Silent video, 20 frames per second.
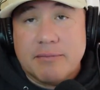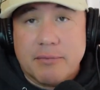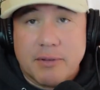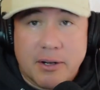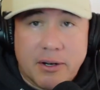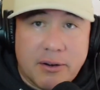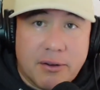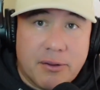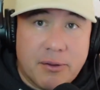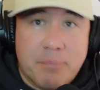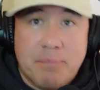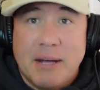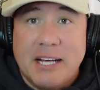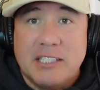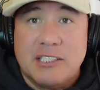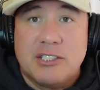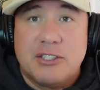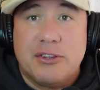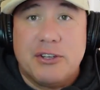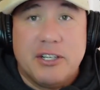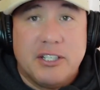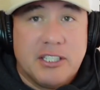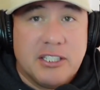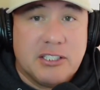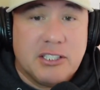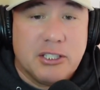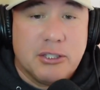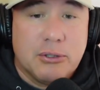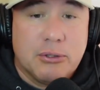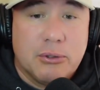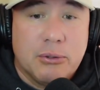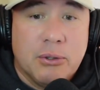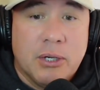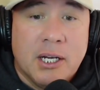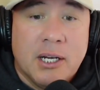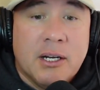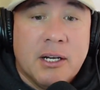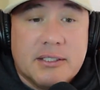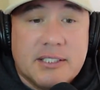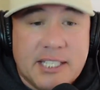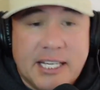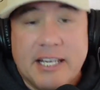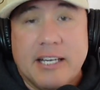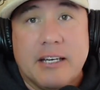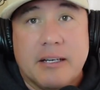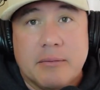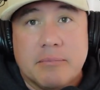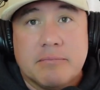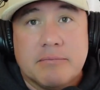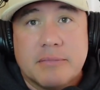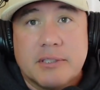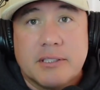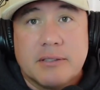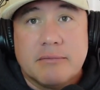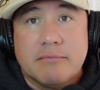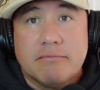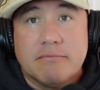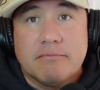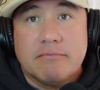They're the best 32 teams